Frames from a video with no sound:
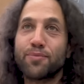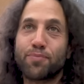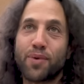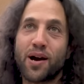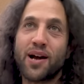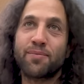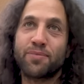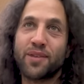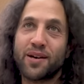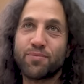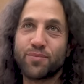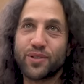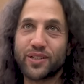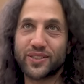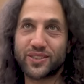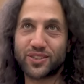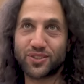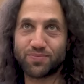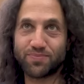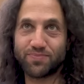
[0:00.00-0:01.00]
prime
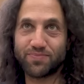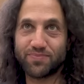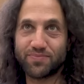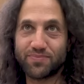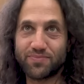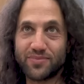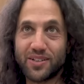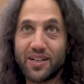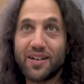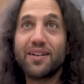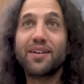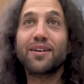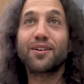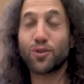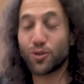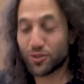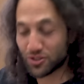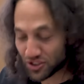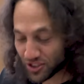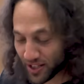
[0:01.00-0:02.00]
numbers,
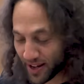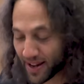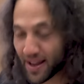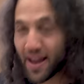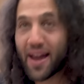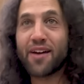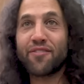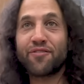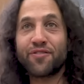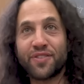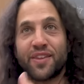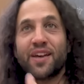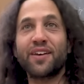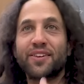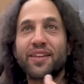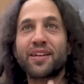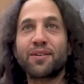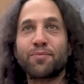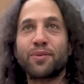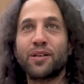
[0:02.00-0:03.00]
because they have
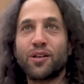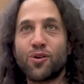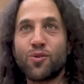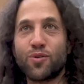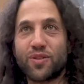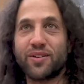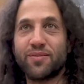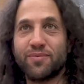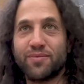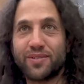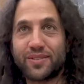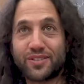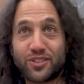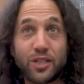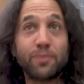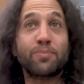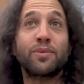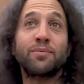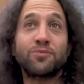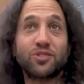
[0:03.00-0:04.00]
nothing below them
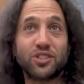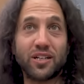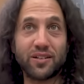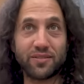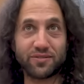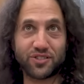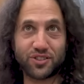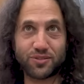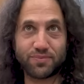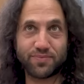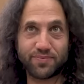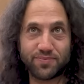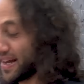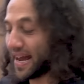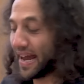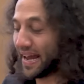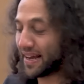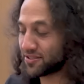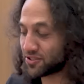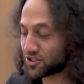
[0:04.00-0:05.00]
except themselves.
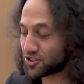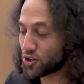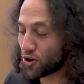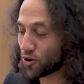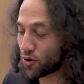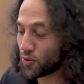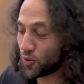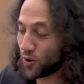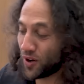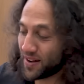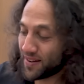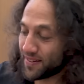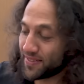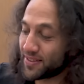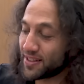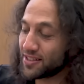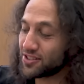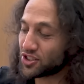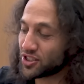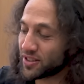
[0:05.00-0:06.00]
And so
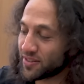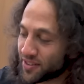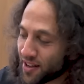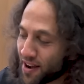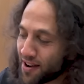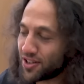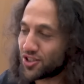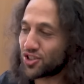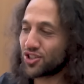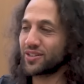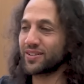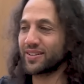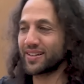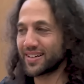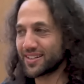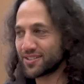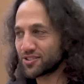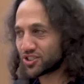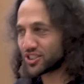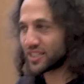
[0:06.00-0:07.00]
this induction
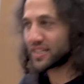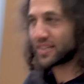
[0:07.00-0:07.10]
is